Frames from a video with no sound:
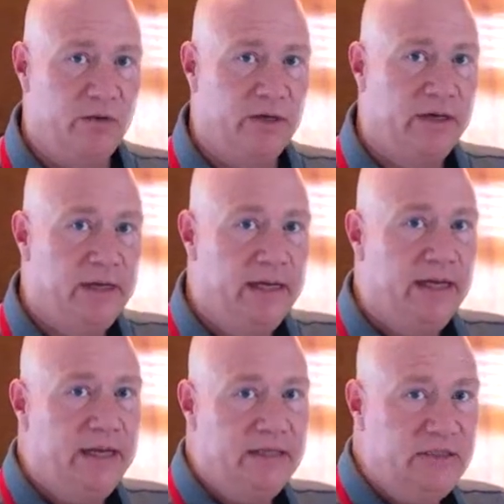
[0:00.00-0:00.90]

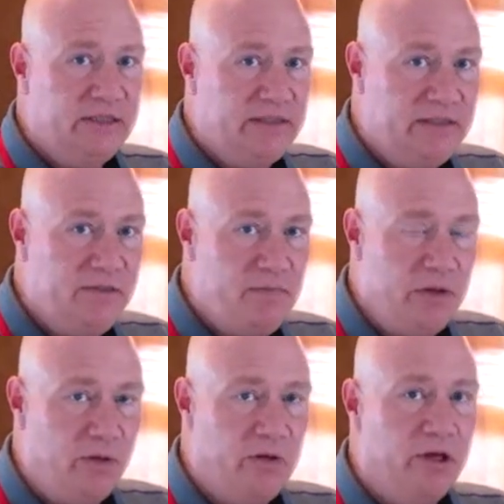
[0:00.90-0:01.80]
and just the
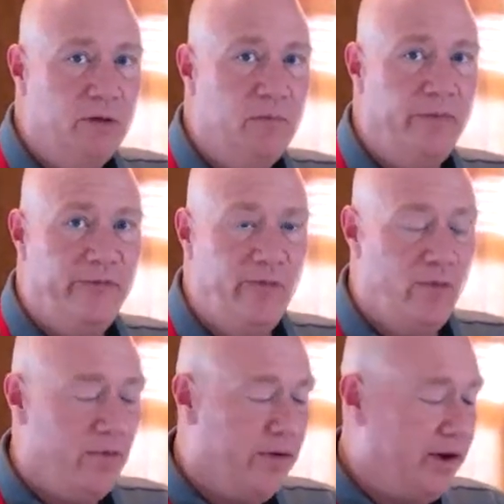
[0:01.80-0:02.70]
milk,
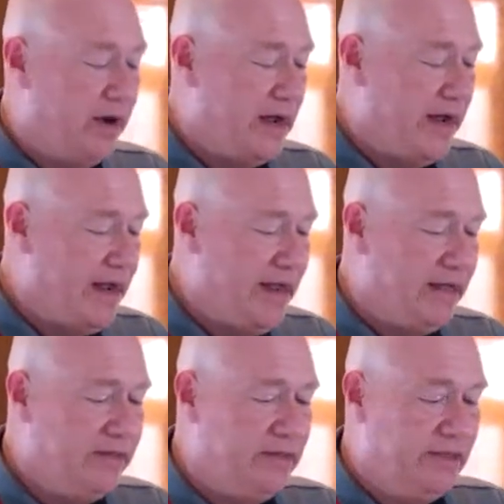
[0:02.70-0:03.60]
before I add
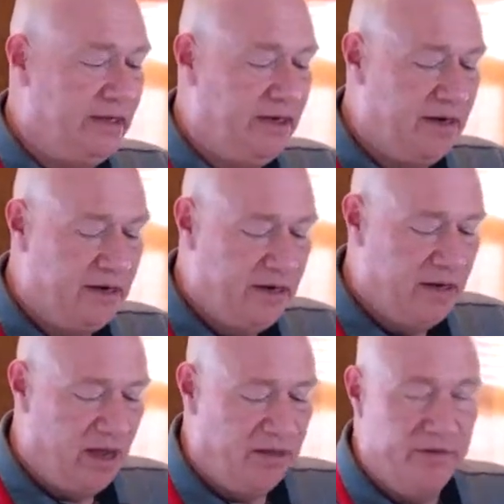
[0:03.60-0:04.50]
the
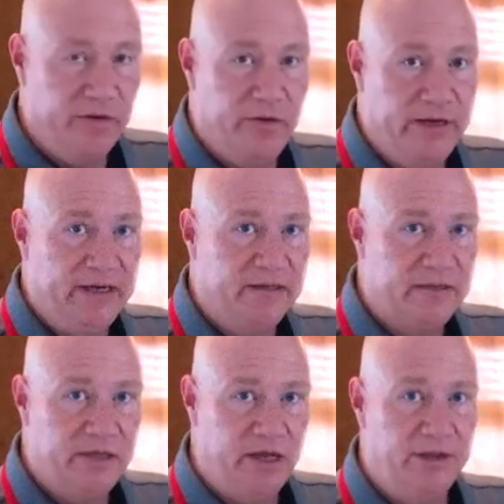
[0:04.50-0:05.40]
other ingredients,
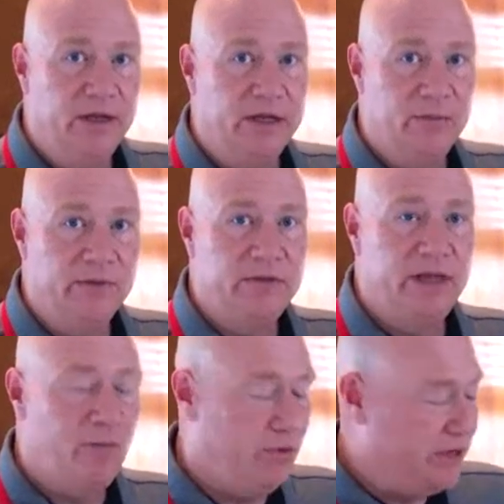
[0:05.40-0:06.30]
the other liquids. I
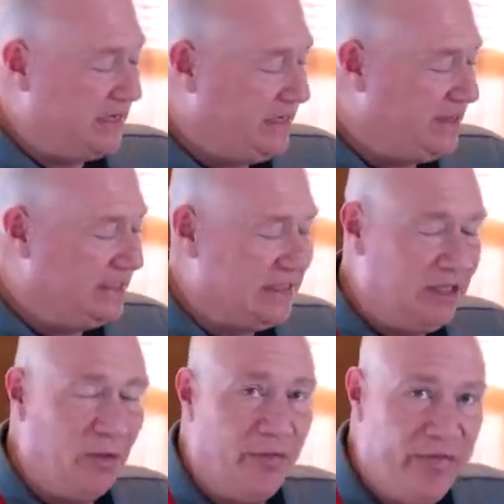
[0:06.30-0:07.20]
want to get this a
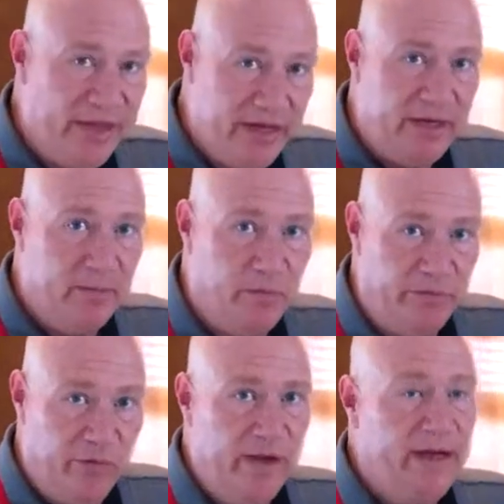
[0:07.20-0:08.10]
little thick
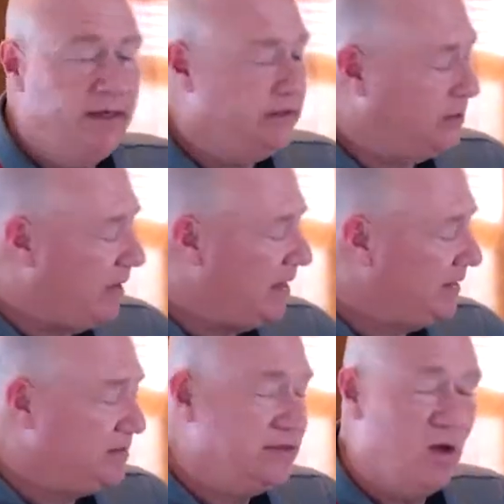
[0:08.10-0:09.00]
beforehand, so I let
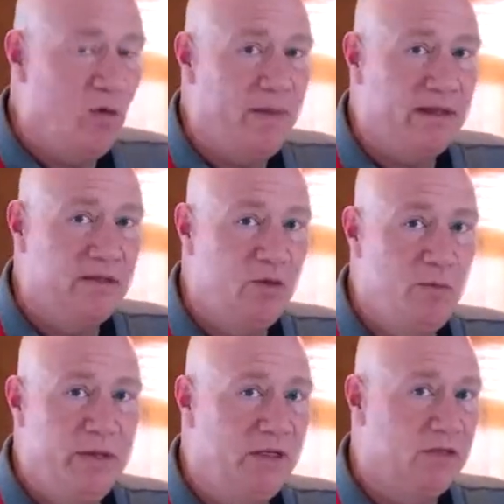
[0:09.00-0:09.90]
this go about 2 minutes on